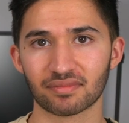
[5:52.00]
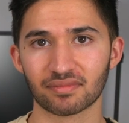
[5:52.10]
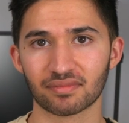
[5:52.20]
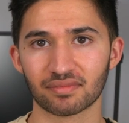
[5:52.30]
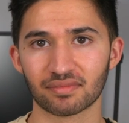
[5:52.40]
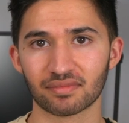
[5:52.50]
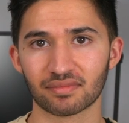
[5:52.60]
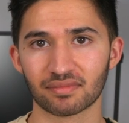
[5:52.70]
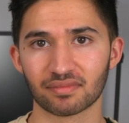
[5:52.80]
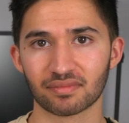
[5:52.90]

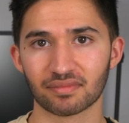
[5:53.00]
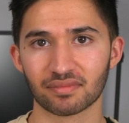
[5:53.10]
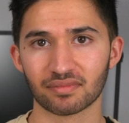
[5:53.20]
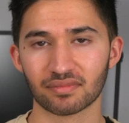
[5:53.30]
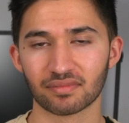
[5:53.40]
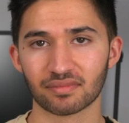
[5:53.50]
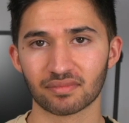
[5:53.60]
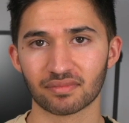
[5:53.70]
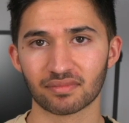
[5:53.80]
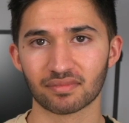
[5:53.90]

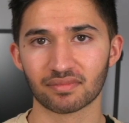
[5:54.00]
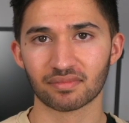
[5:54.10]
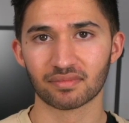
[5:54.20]
No words are spoken by the person on screen.